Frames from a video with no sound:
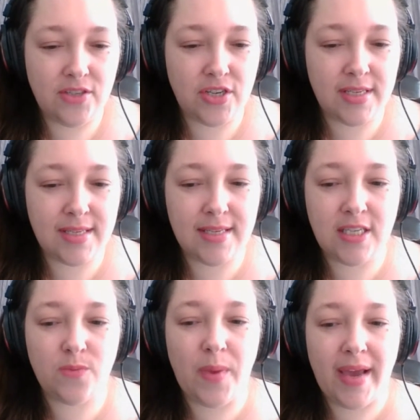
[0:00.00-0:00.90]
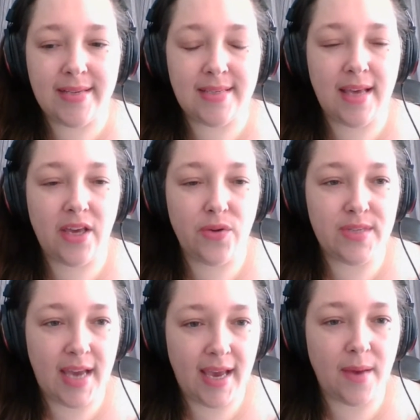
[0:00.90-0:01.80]
Just the space that you
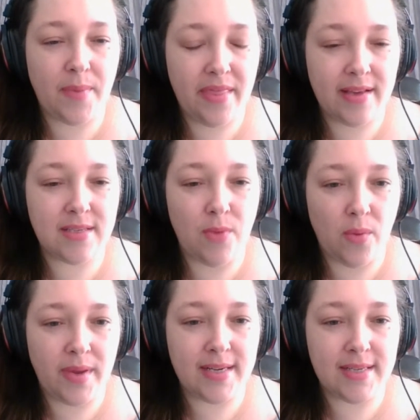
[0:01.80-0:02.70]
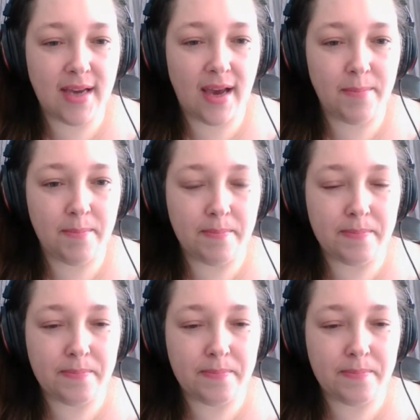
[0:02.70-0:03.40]
take up in this moment in time.